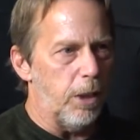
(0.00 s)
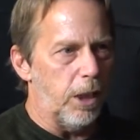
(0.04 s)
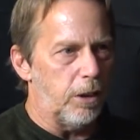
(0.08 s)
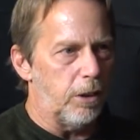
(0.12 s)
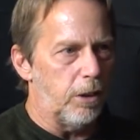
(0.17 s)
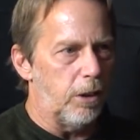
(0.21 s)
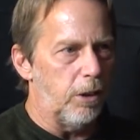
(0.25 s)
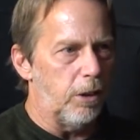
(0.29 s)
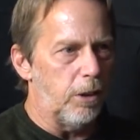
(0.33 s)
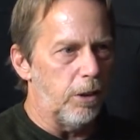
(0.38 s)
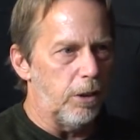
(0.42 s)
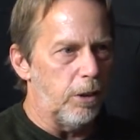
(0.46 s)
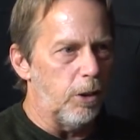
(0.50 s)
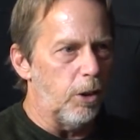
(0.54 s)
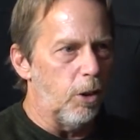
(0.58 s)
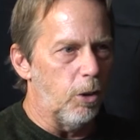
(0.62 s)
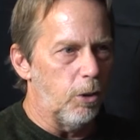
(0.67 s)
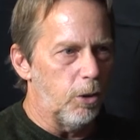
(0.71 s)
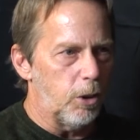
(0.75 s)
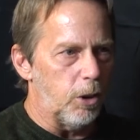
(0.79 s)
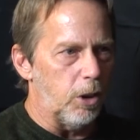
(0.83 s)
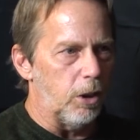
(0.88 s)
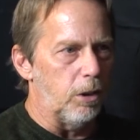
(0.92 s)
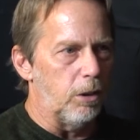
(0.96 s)
bacteria in the
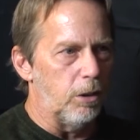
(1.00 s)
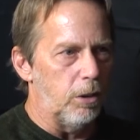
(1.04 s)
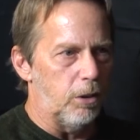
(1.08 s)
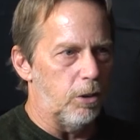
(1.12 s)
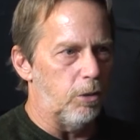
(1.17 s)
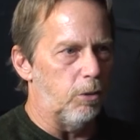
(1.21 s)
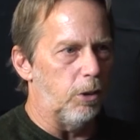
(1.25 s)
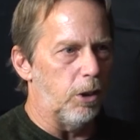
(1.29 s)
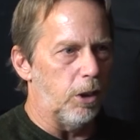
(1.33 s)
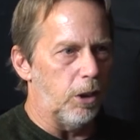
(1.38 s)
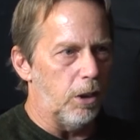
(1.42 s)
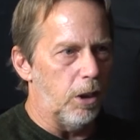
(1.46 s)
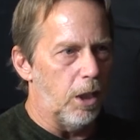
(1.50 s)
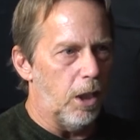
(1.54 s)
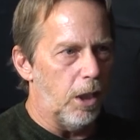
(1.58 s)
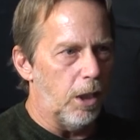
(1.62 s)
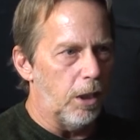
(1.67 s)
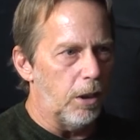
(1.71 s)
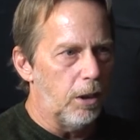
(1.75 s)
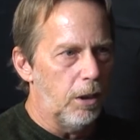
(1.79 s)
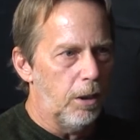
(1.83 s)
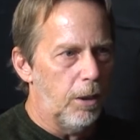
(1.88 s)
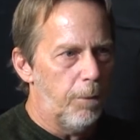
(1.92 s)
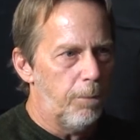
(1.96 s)
ocean is really
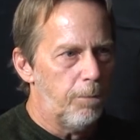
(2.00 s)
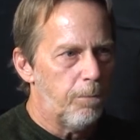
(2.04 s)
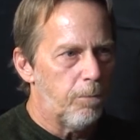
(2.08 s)
high